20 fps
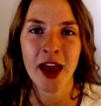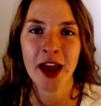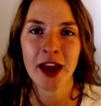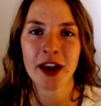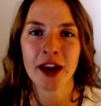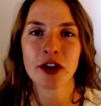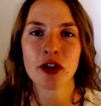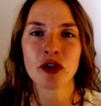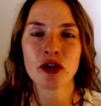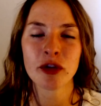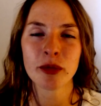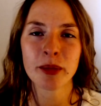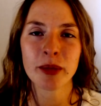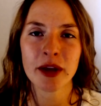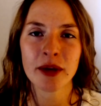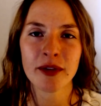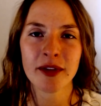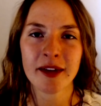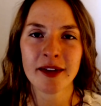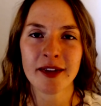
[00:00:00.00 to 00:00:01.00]
Now you should be
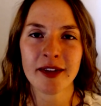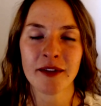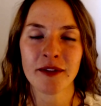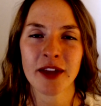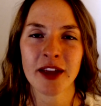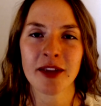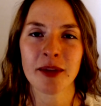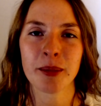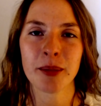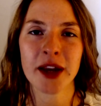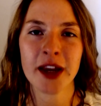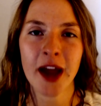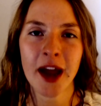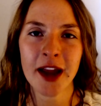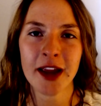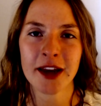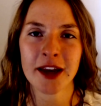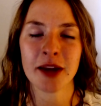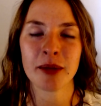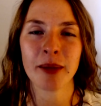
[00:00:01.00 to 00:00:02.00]
using stuff that's
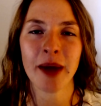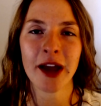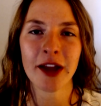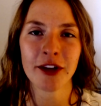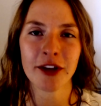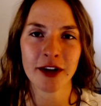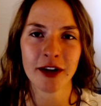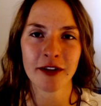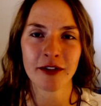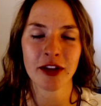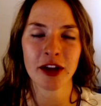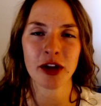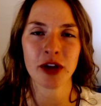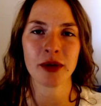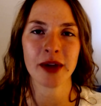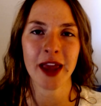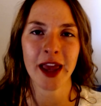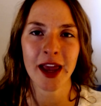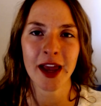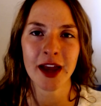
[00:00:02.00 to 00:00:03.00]
benign and mild enough that you
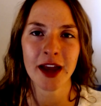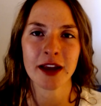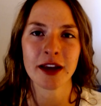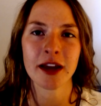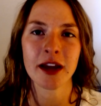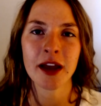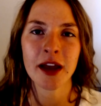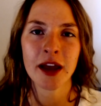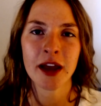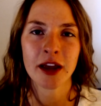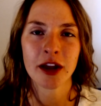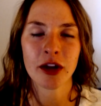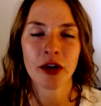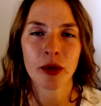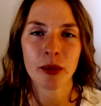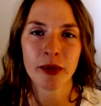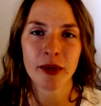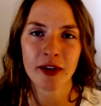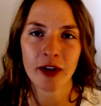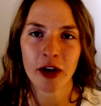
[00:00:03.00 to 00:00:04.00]
can,
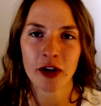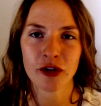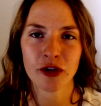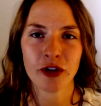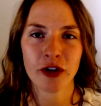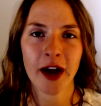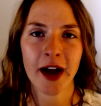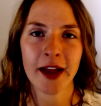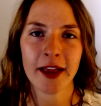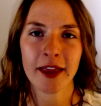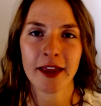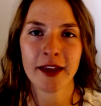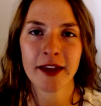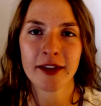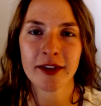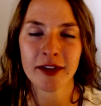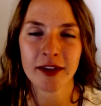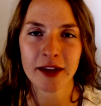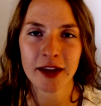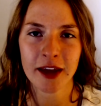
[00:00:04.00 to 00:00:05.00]
massage your eyelids
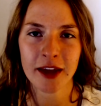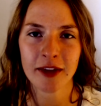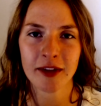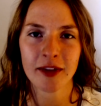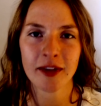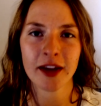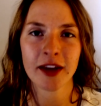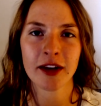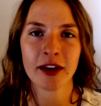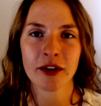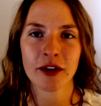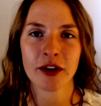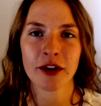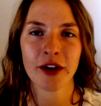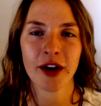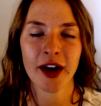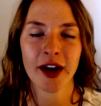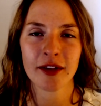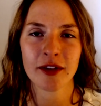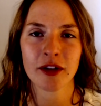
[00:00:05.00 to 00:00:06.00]
and get the skin under your
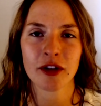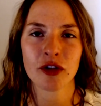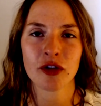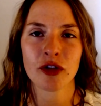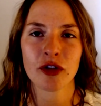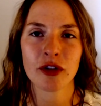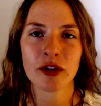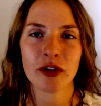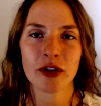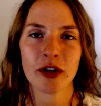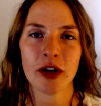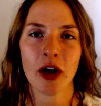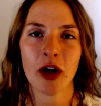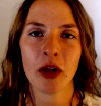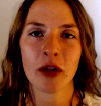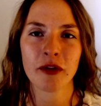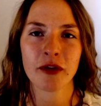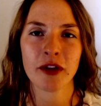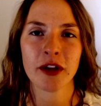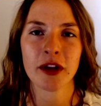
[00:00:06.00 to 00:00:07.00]
eyes, and it should all
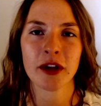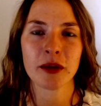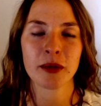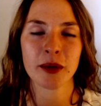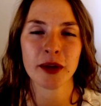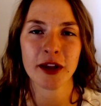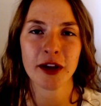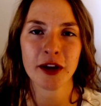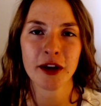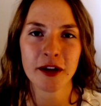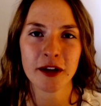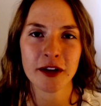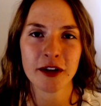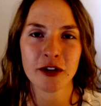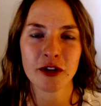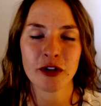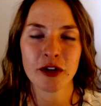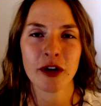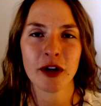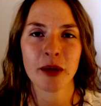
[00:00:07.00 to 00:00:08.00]
feel really good. It
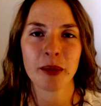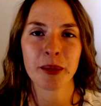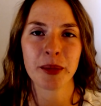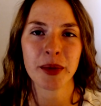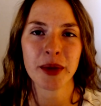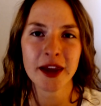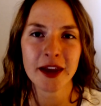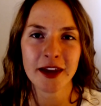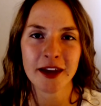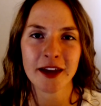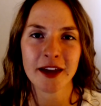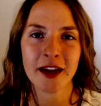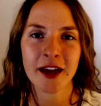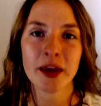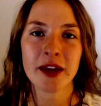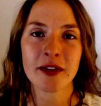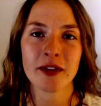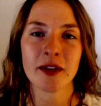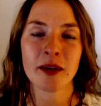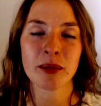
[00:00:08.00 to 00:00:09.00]
should all be
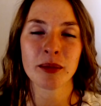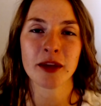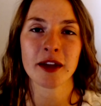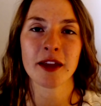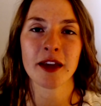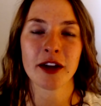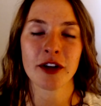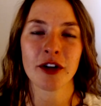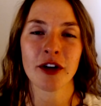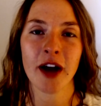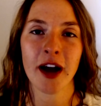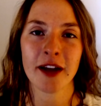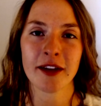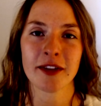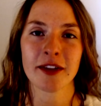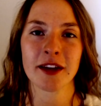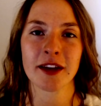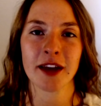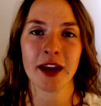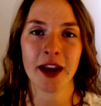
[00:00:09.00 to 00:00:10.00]
something that your eyes
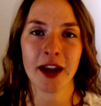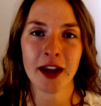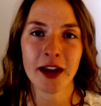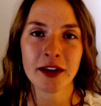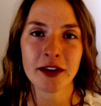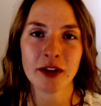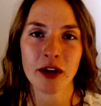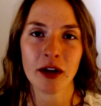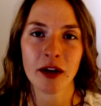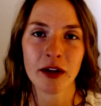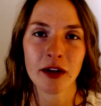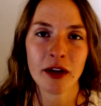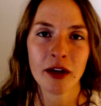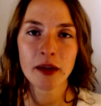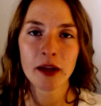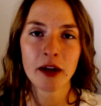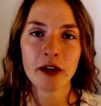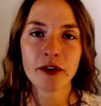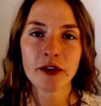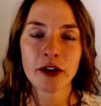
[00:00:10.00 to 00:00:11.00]
can handle.
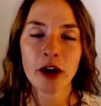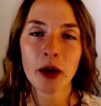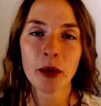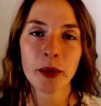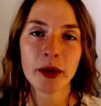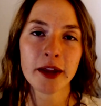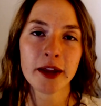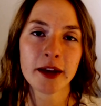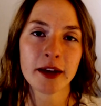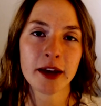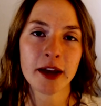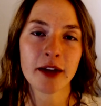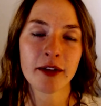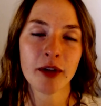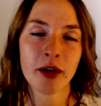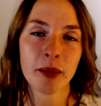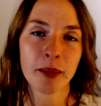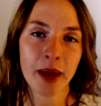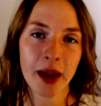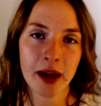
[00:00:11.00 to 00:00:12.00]
If you're not willing to give
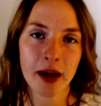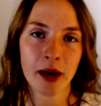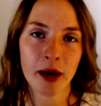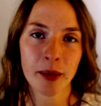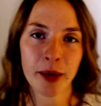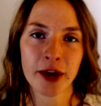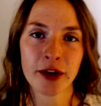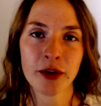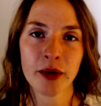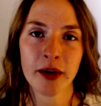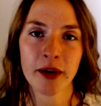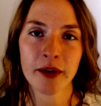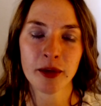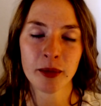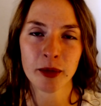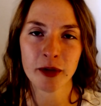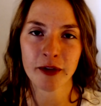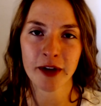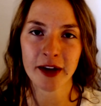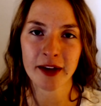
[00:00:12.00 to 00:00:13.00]
up makeup, I do have some
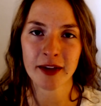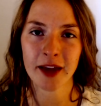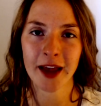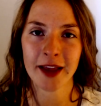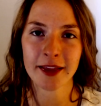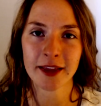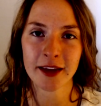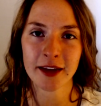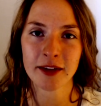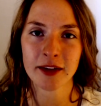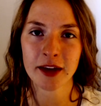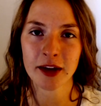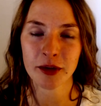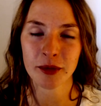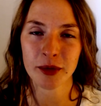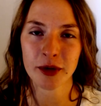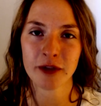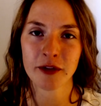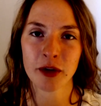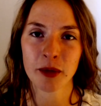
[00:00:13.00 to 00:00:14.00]
advice at least to get rid
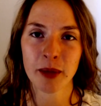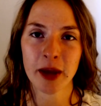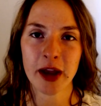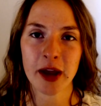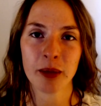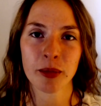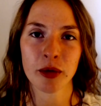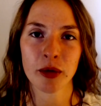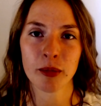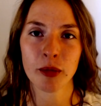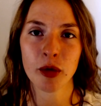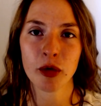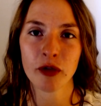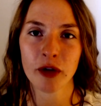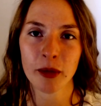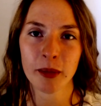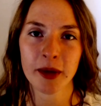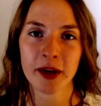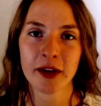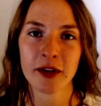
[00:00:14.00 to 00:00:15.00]
of your makeup remover
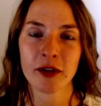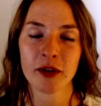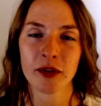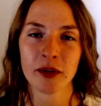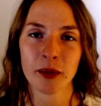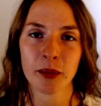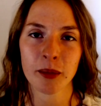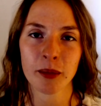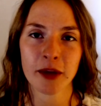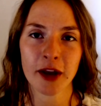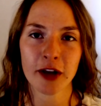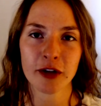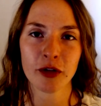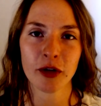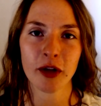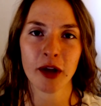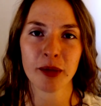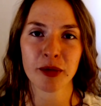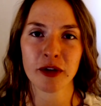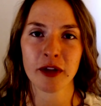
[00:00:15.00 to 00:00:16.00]
because there's a natural
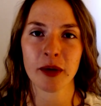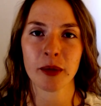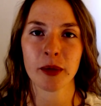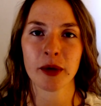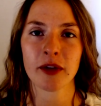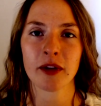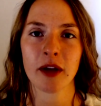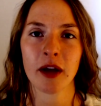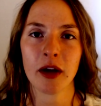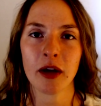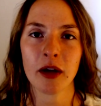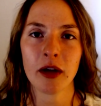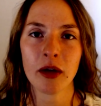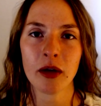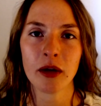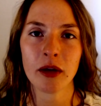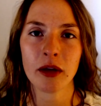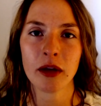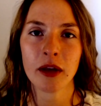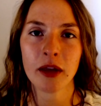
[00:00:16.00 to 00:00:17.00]
option that works a
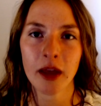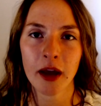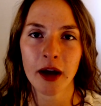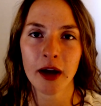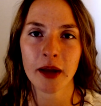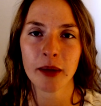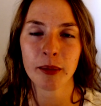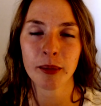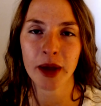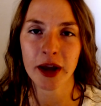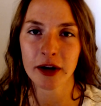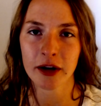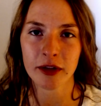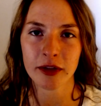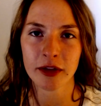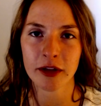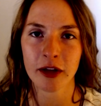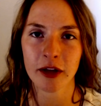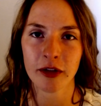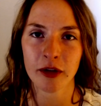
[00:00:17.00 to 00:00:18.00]
whole lot better
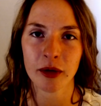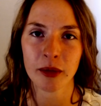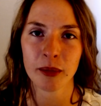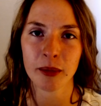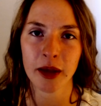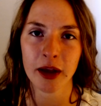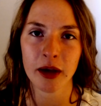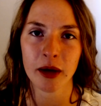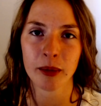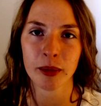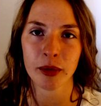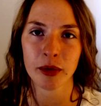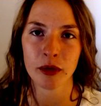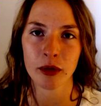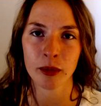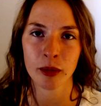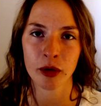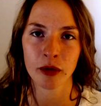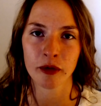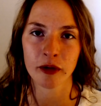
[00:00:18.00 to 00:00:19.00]
than other makeup
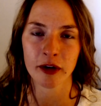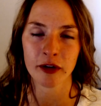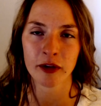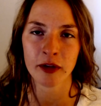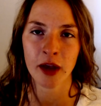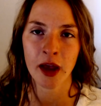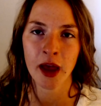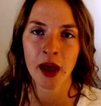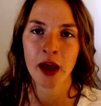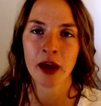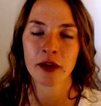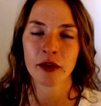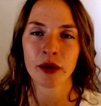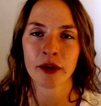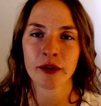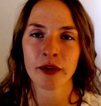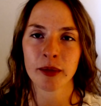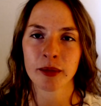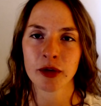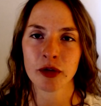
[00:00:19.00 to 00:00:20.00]
removers. So I've
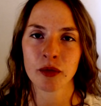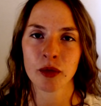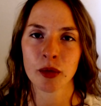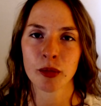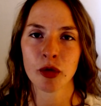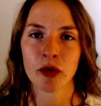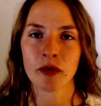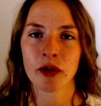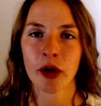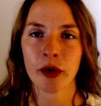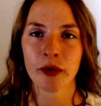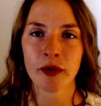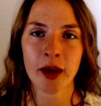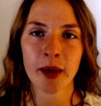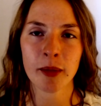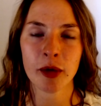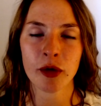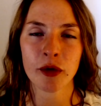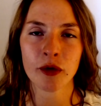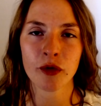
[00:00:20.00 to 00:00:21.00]
helped you remove those
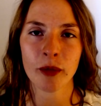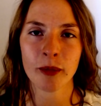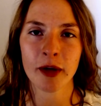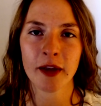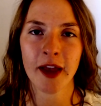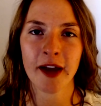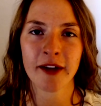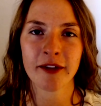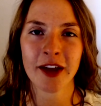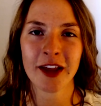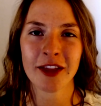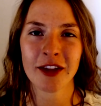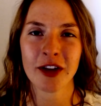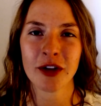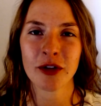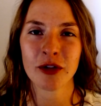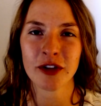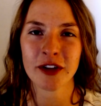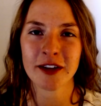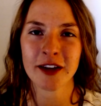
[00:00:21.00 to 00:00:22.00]
chemicals from your life, and they
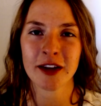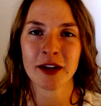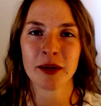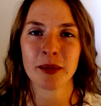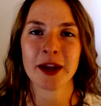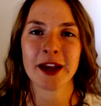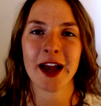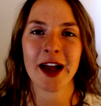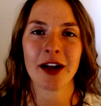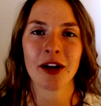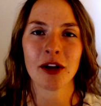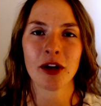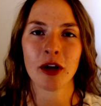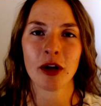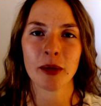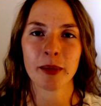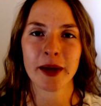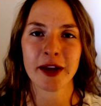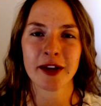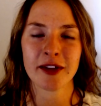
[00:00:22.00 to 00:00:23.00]
usually tend to be
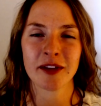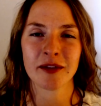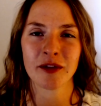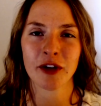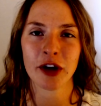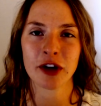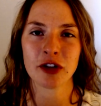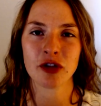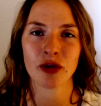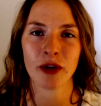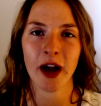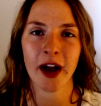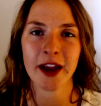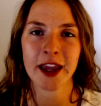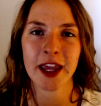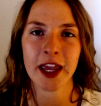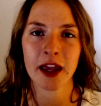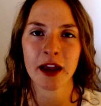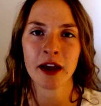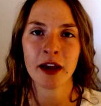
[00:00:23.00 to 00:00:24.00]
alcohol-based and very
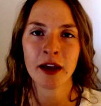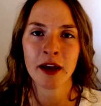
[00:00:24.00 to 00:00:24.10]
drying